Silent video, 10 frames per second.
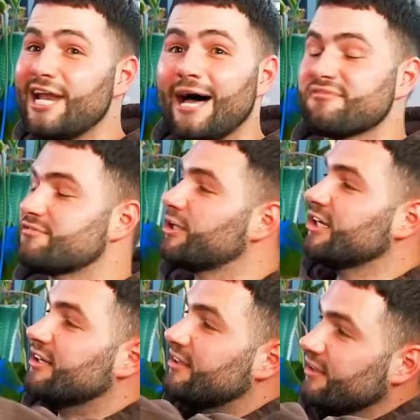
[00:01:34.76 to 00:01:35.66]
from the
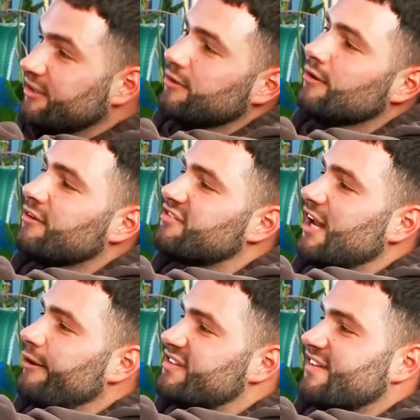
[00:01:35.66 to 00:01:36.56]
best? This
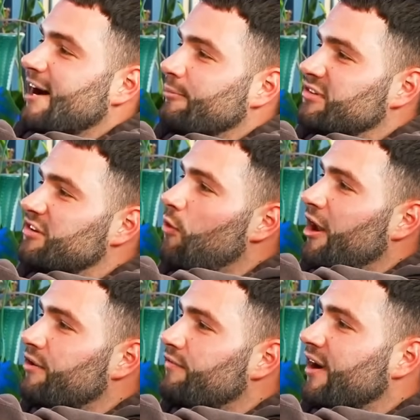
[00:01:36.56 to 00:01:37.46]
mindset could be
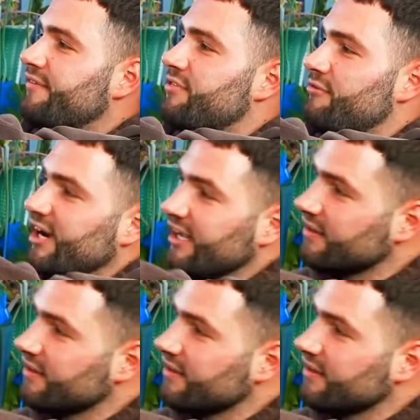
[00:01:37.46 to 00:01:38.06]
the key to